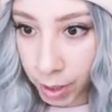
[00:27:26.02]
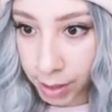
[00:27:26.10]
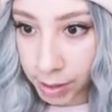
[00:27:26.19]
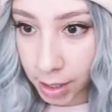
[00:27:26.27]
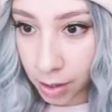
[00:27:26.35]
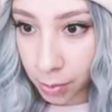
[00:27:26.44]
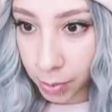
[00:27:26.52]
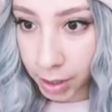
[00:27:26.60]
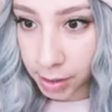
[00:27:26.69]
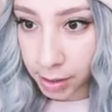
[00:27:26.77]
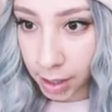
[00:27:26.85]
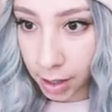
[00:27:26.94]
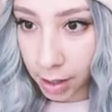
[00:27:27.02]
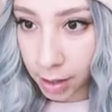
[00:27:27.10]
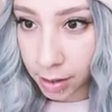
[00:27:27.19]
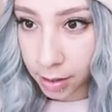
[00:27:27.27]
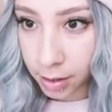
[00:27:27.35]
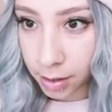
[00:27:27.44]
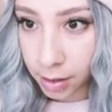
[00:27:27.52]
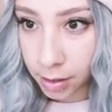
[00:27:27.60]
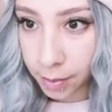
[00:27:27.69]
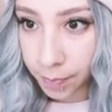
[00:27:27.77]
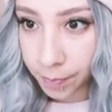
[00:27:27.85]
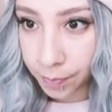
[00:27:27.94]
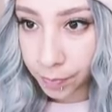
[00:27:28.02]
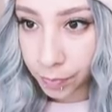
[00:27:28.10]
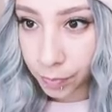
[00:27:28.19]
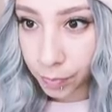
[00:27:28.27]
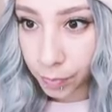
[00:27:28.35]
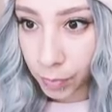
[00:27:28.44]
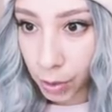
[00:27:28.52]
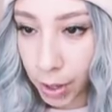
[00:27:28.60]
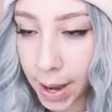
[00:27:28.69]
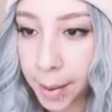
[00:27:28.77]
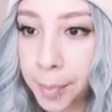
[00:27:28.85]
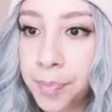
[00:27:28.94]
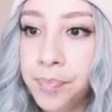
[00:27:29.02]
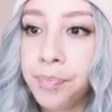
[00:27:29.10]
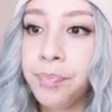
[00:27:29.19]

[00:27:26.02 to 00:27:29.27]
wings hair, wings hair. Okay.